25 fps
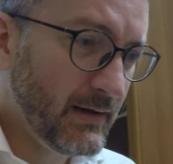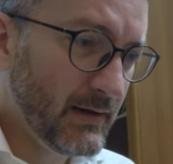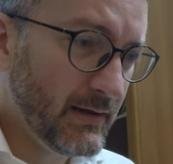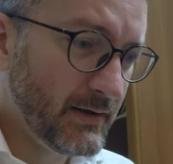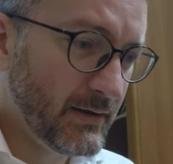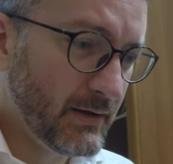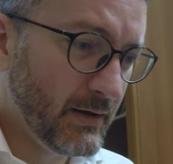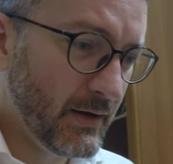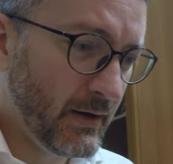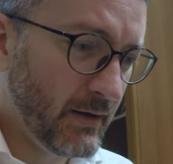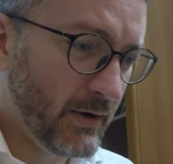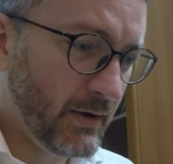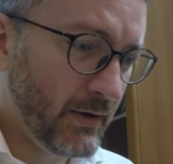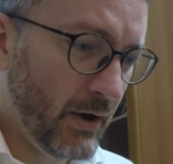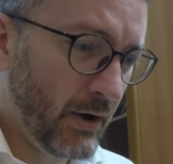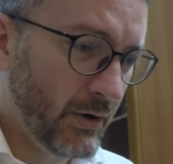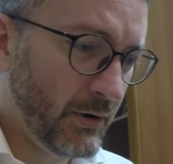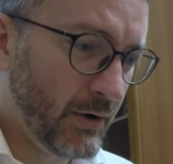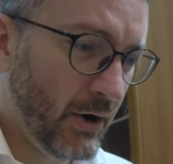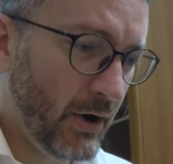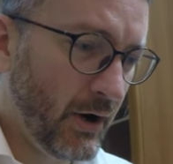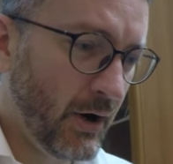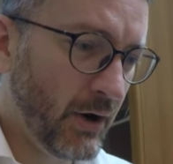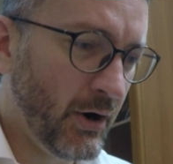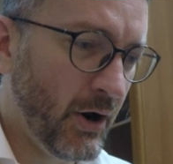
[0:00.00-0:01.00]
on
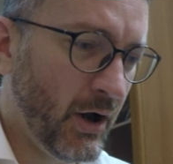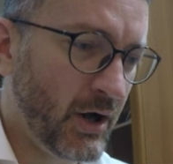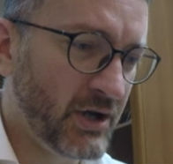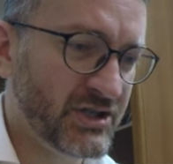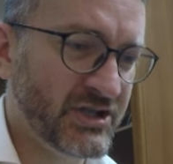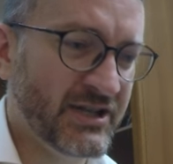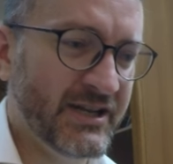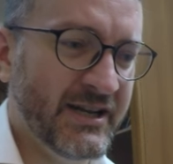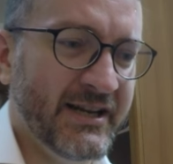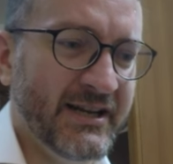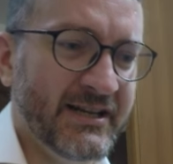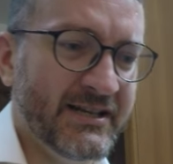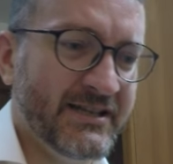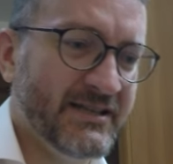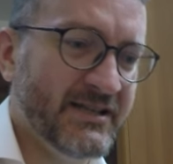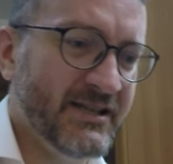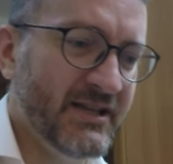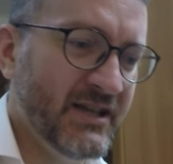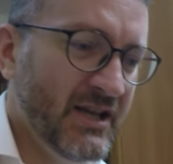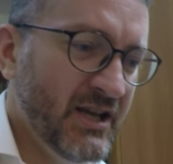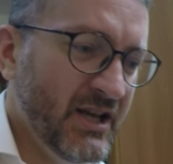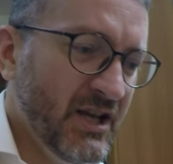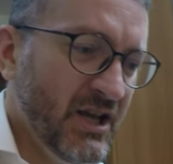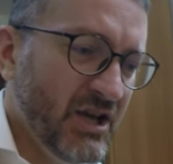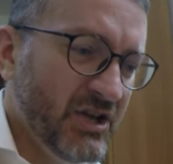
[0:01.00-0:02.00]
Arch Linux.
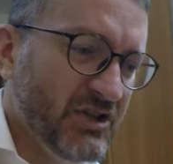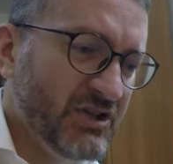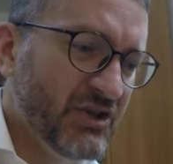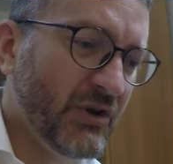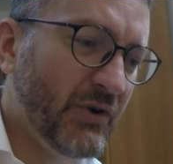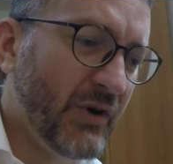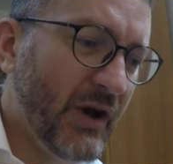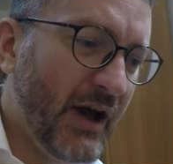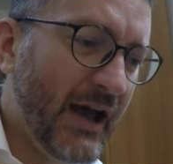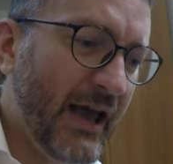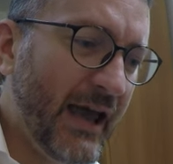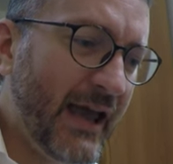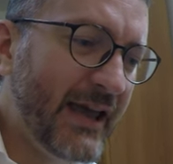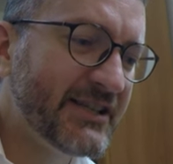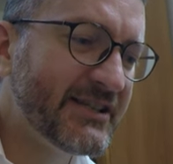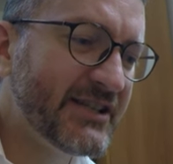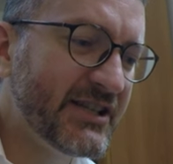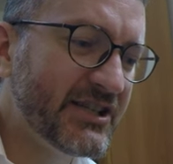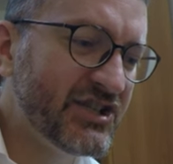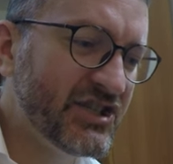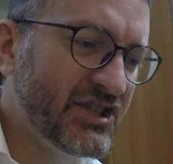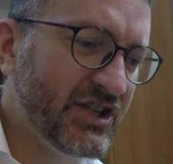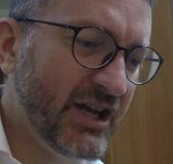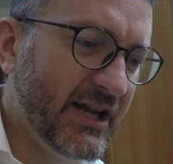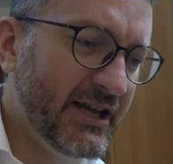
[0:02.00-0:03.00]
So I
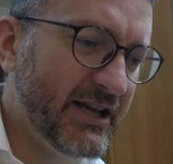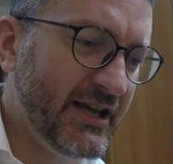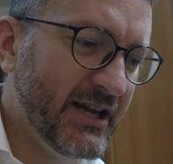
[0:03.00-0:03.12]
SSH